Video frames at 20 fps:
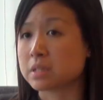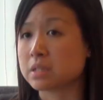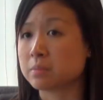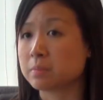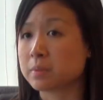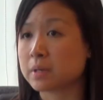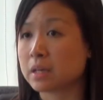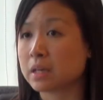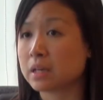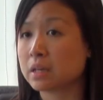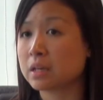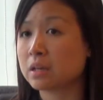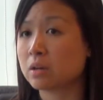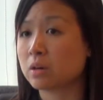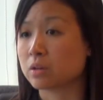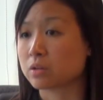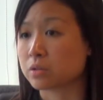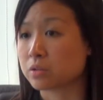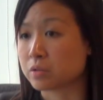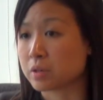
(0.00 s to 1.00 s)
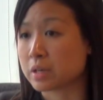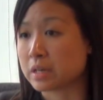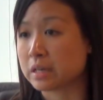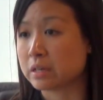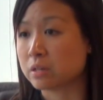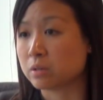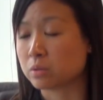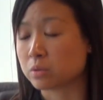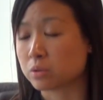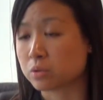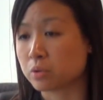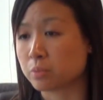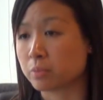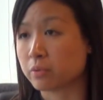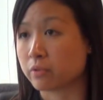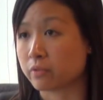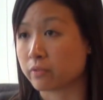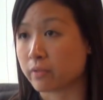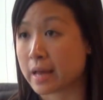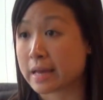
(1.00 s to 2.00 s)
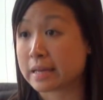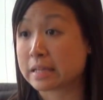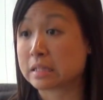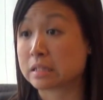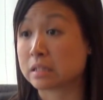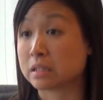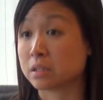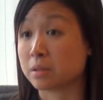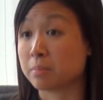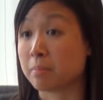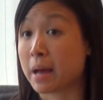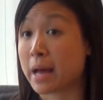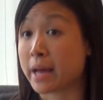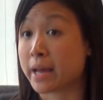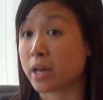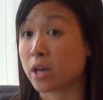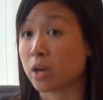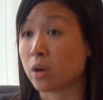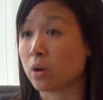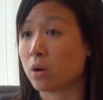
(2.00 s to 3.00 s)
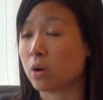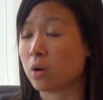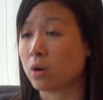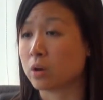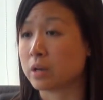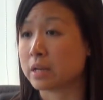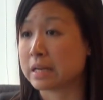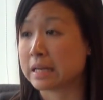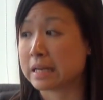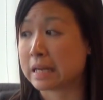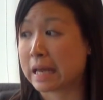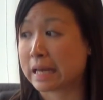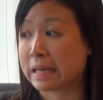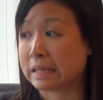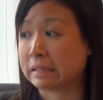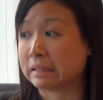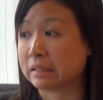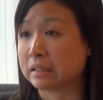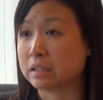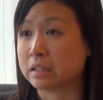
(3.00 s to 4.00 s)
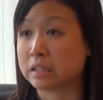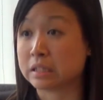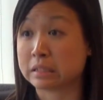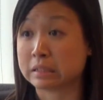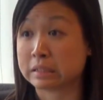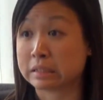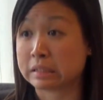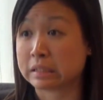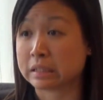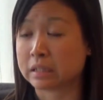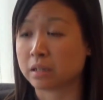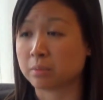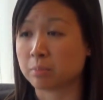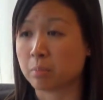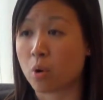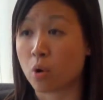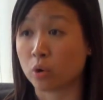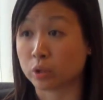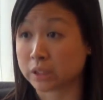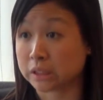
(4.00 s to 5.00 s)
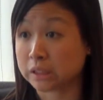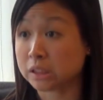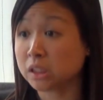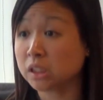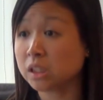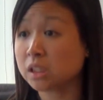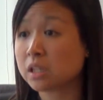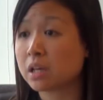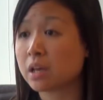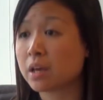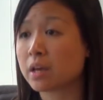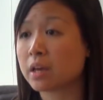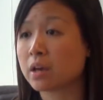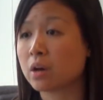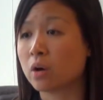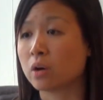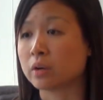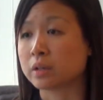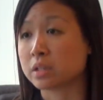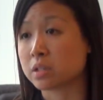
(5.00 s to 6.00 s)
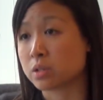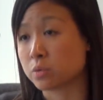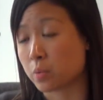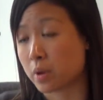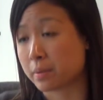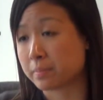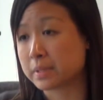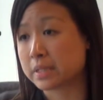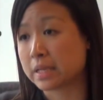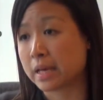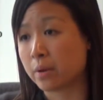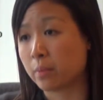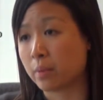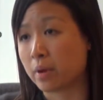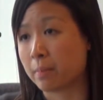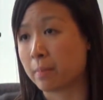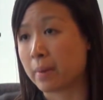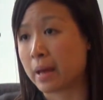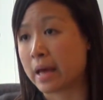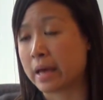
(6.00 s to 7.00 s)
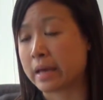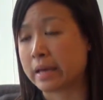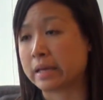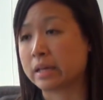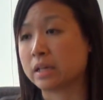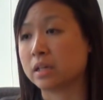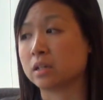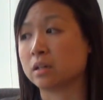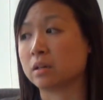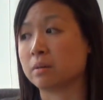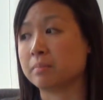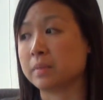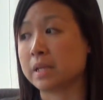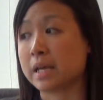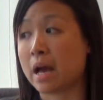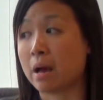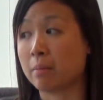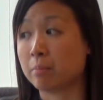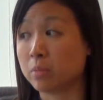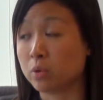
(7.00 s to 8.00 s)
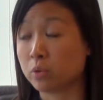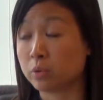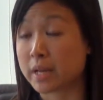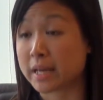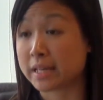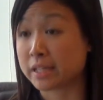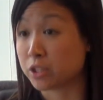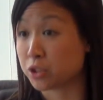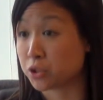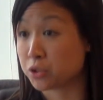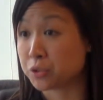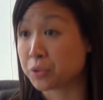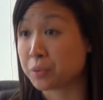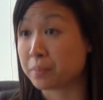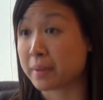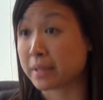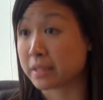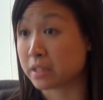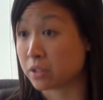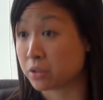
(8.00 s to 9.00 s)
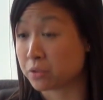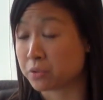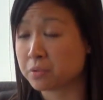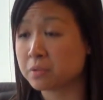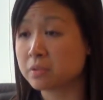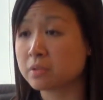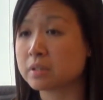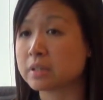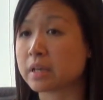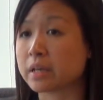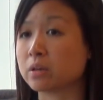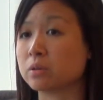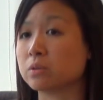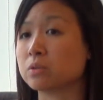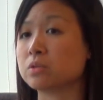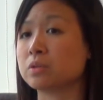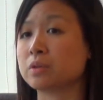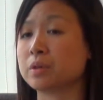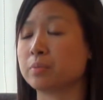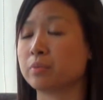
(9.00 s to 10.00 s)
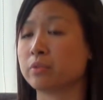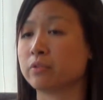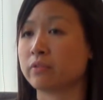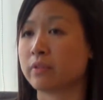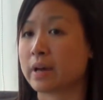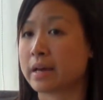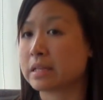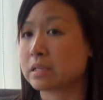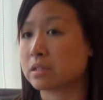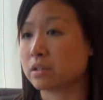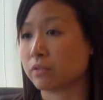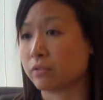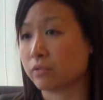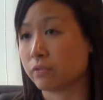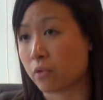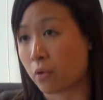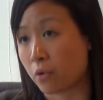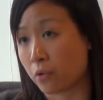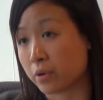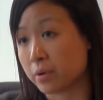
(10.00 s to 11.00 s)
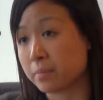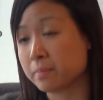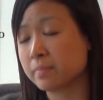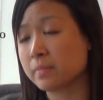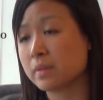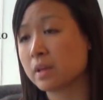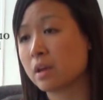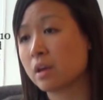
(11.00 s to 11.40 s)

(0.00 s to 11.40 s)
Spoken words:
CPA Australia also provides my online learning portal on its website whereby they upload additional materials, and also it provides a forum